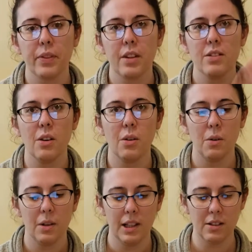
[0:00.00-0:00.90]

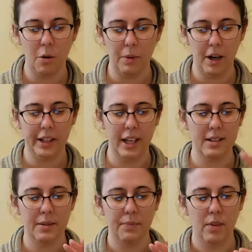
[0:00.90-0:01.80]
So let's open our kits.